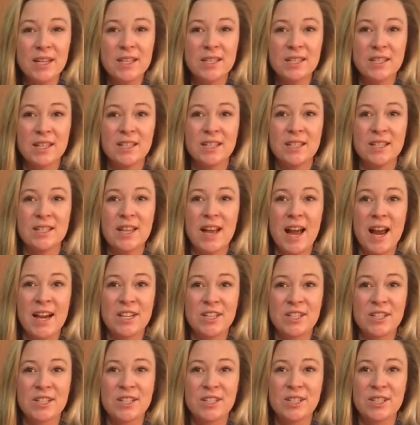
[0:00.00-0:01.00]
such as
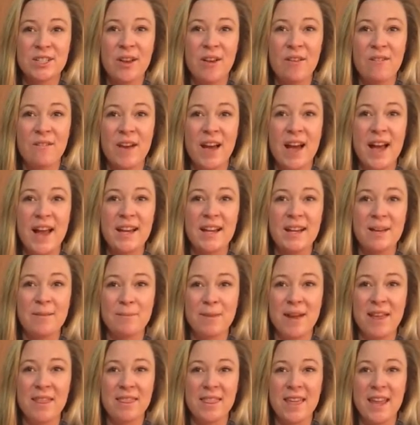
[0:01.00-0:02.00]
hydrogen sulfide and
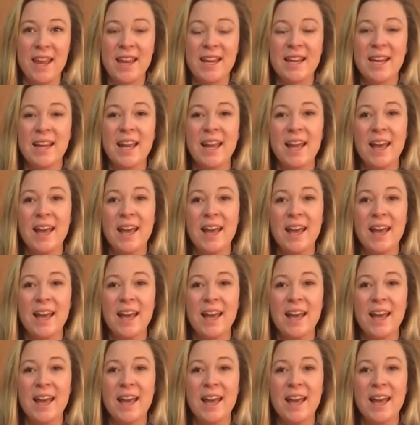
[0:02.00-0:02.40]
methane